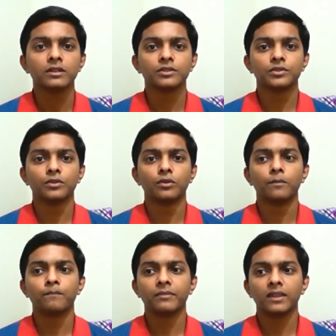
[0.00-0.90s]

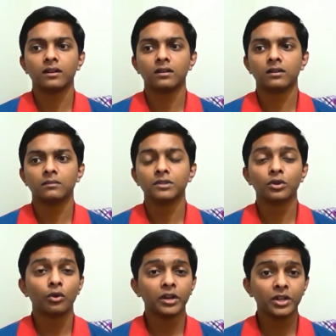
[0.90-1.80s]
so uh, the
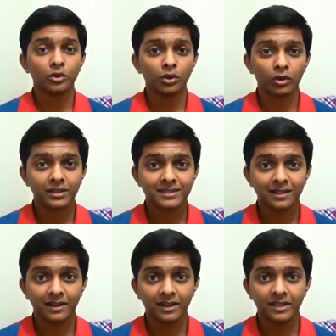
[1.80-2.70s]
coding tutorials
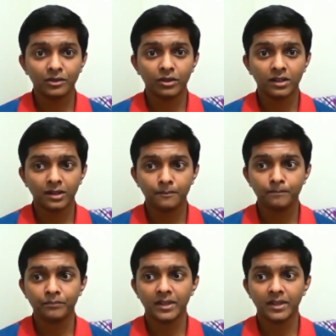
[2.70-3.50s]
are really gonna come